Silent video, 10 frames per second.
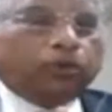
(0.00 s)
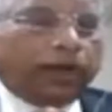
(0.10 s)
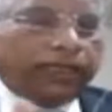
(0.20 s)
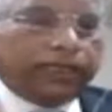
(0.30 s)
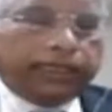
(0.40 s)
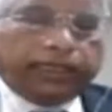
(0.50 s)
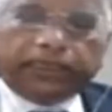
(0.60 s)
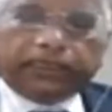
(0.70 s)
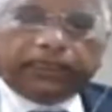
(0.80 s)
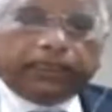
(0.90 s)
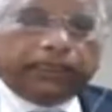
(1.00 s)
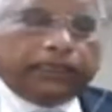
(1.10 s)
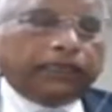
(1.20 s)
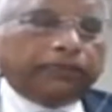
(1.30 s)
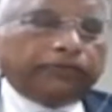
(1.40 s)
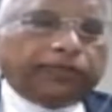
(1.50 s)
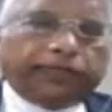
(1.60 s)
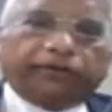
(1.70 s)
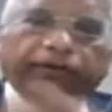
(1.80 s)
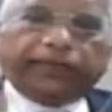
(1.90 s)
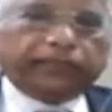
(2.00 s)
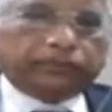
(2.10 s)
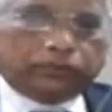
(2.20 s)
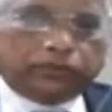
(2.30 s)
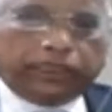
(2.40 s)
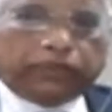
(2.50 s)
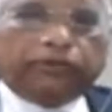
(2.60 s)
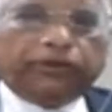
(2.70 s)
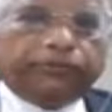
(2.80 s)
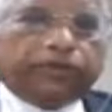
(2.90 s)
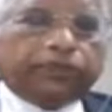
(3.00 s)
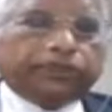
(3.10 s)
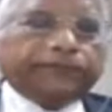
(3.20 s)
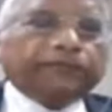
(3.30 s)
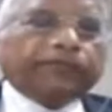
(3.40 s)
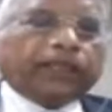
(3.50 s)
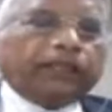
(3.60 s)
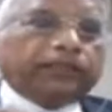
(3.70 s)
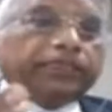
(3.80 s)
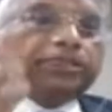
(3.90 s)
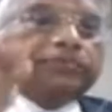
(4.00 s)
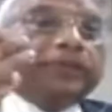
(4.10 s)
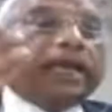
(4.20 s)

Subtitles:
while dealing traveling to the economy, because this may